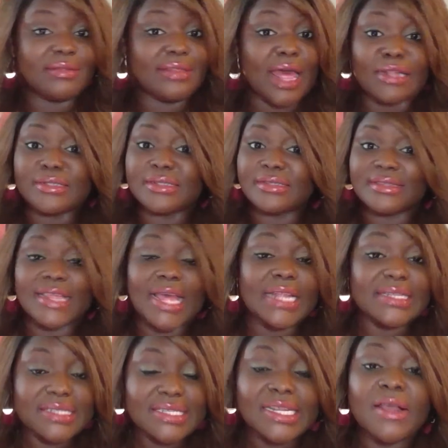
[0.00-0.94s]
that's
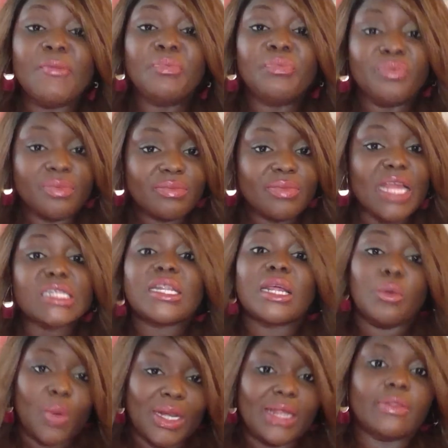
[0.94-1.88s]
that's that's
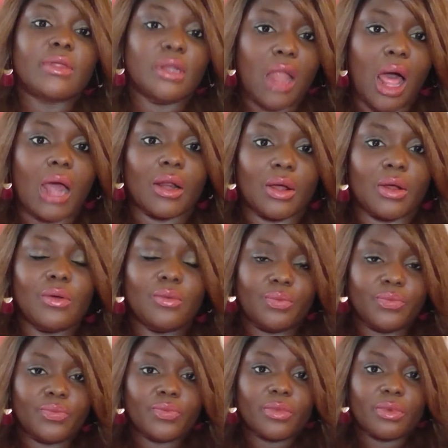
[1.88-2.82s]
like winning the lotto.
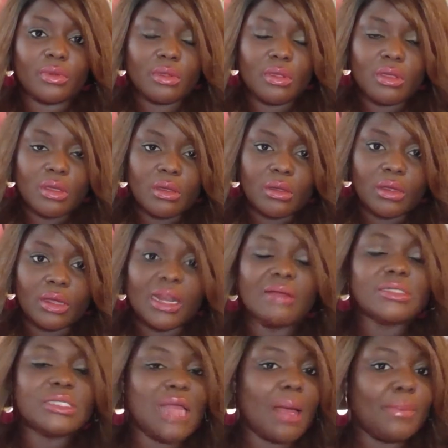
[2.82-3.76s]
And I
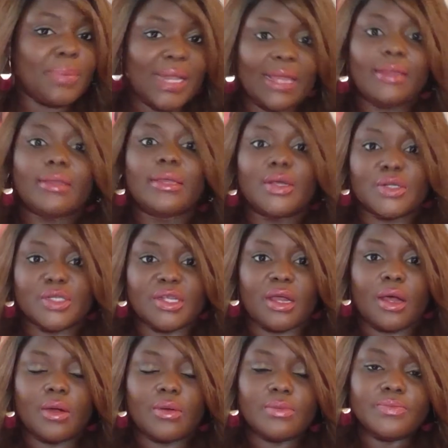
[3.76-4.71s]
stopped playing years
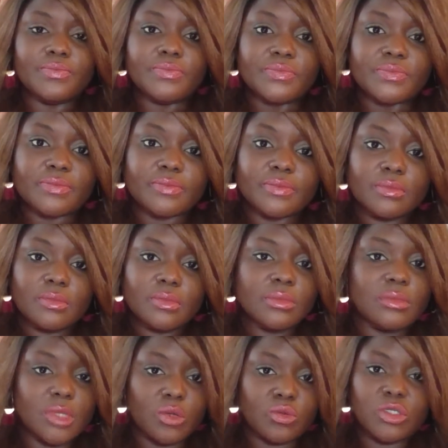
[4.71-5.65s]
ago.
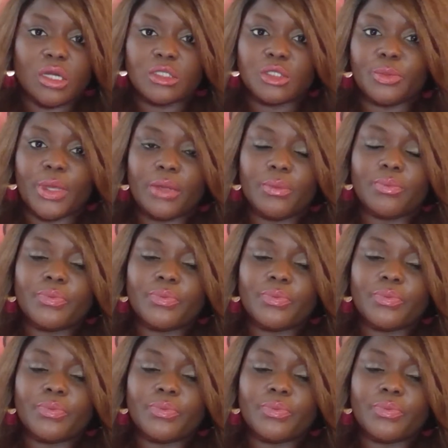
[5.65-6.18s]
Don't judge me